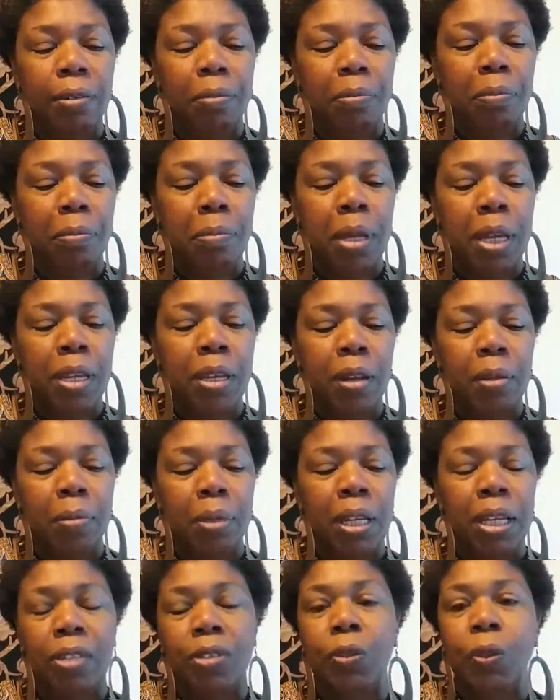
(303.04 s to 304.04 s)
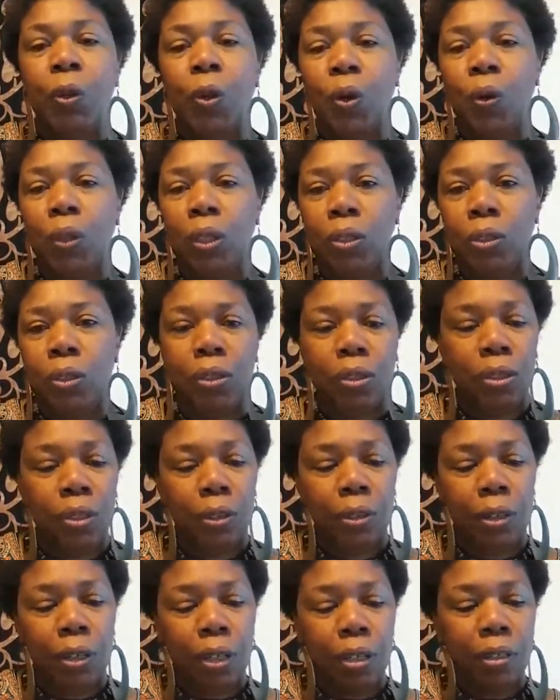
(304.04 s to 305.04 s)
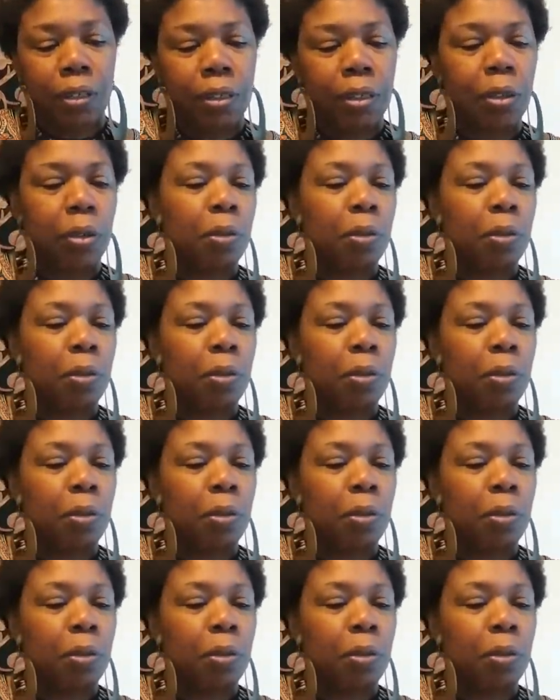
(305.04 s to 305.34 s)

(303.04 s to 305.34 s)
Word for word: makeup unless you're going to the circus.